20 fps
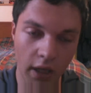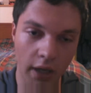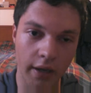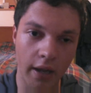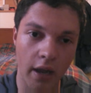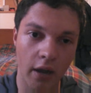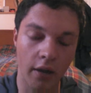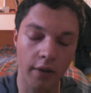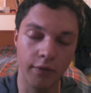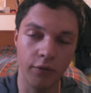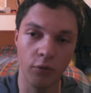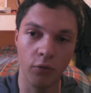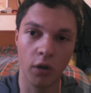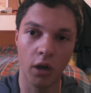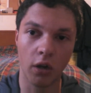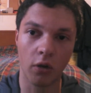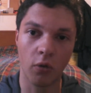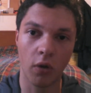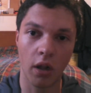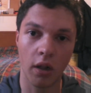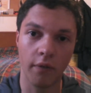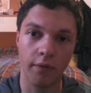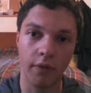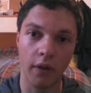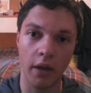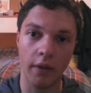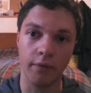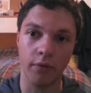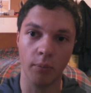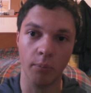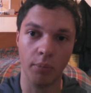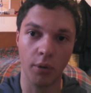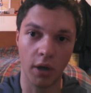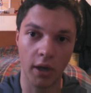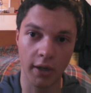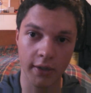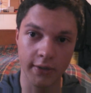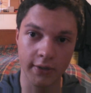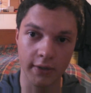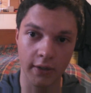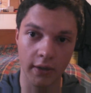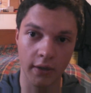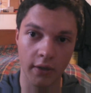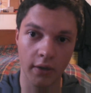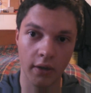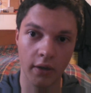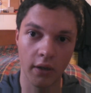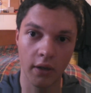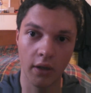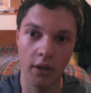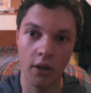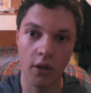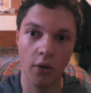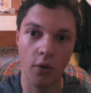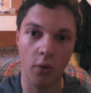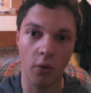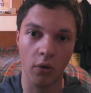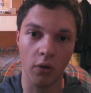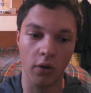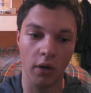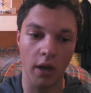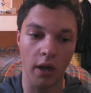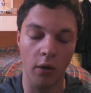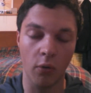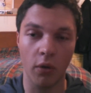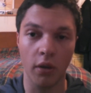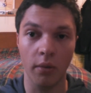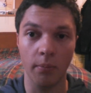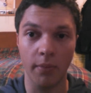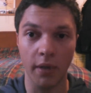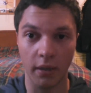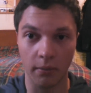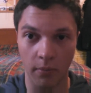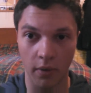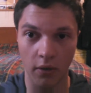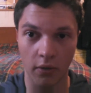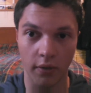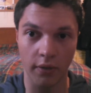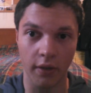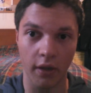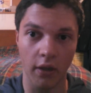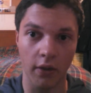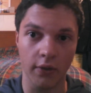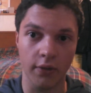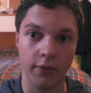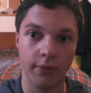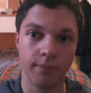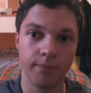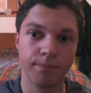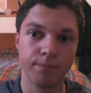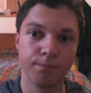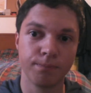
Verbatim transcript: Now, if you want to qualify for Boston or uh, one of the big marathons,